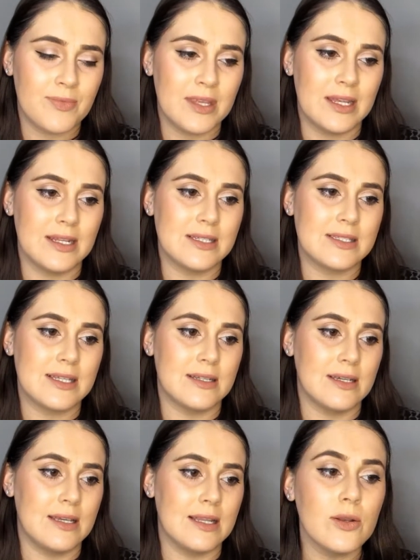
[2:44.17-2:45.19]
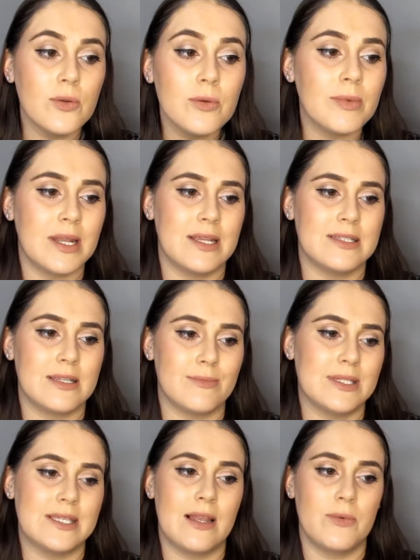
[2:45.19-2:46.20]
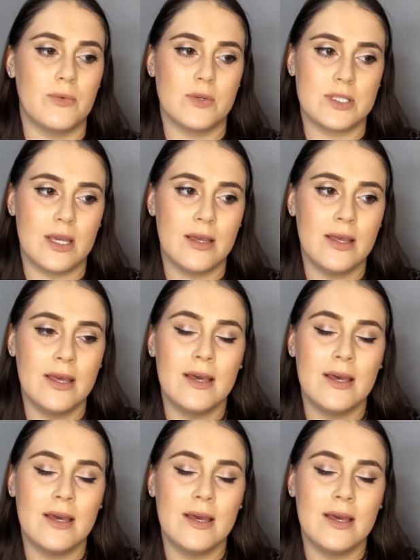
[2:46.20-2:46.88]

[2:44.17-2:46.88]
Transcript: and it's an illuminating micellar water.